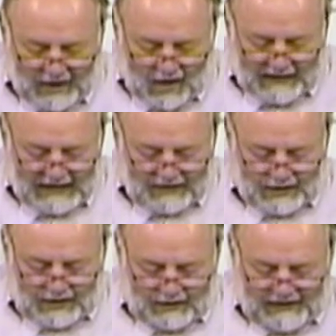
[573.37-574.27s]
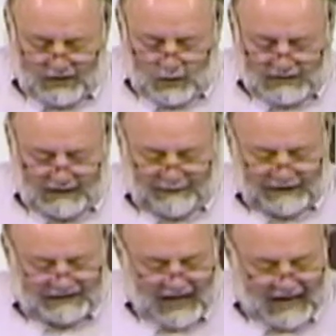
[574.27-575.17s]
and all Israel heard these words of the
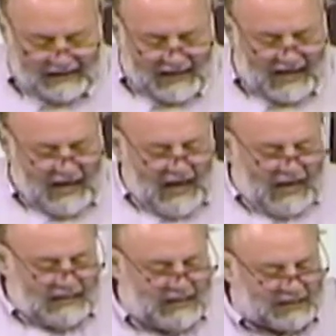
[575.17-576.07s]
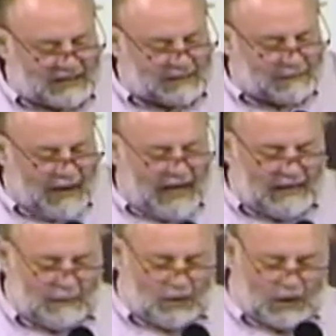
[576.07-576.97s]
Philistine, and they
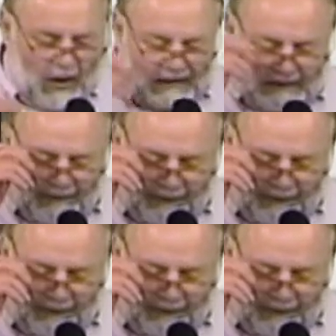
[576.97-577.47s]
dismayed and were greatly